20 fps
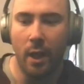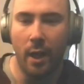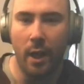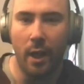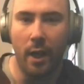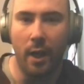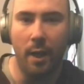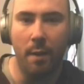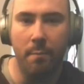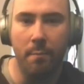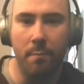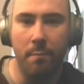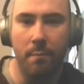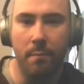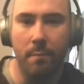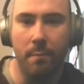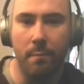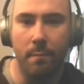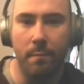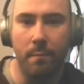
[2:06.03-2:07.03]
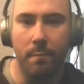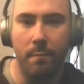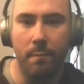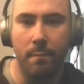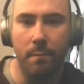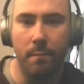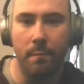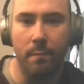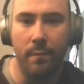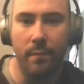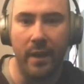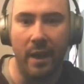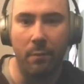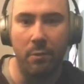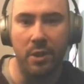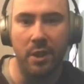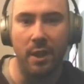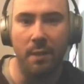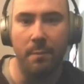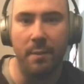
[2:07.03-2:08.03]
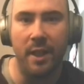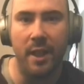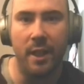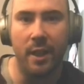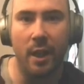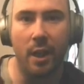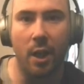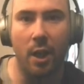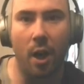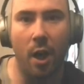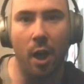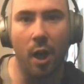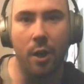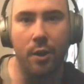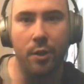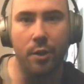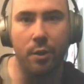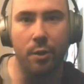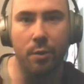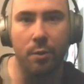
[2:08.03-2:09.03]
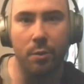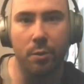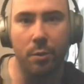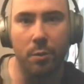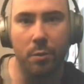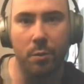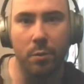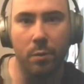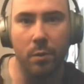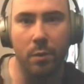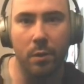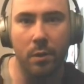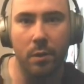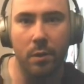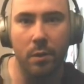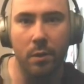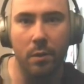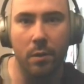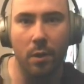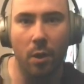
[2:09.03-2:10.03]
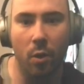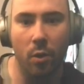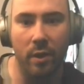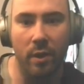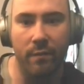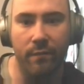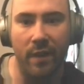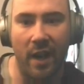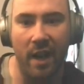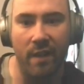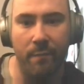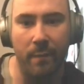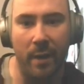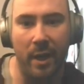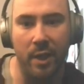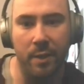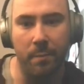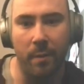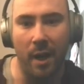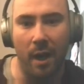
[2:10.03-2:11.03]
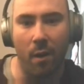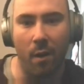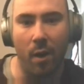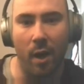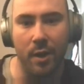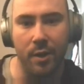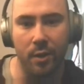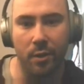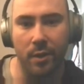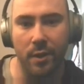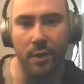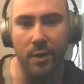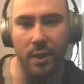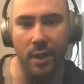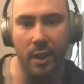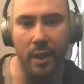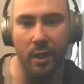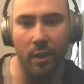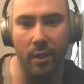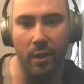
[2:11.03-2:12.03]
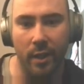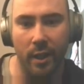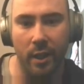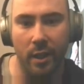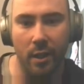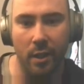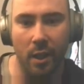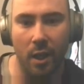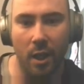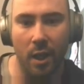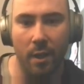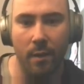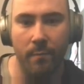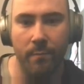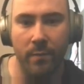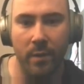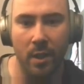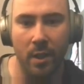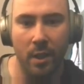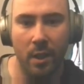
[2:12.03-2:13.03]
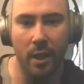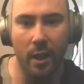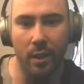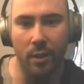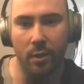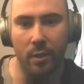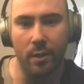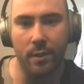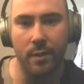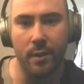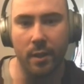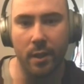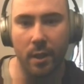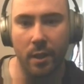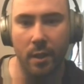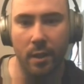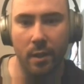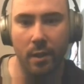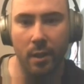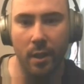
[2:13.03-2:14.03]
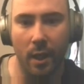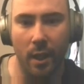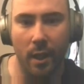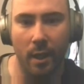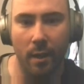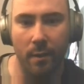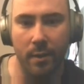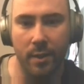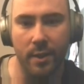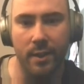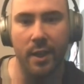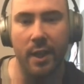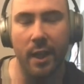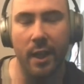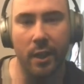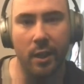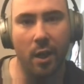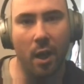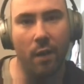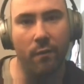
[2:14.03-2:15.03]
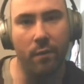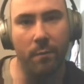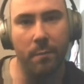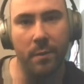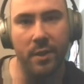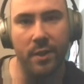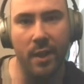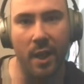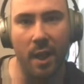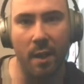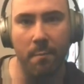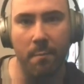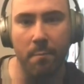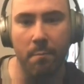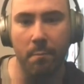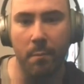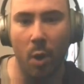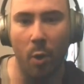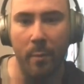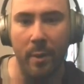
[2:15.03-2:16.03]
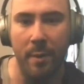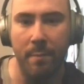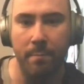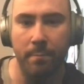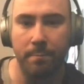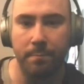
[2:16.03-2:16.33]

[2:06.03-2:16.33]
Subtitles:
That was limiting the car to only 5 miles per hour, as you can see here on the in-car. And you can see this is the in-car from the same moment.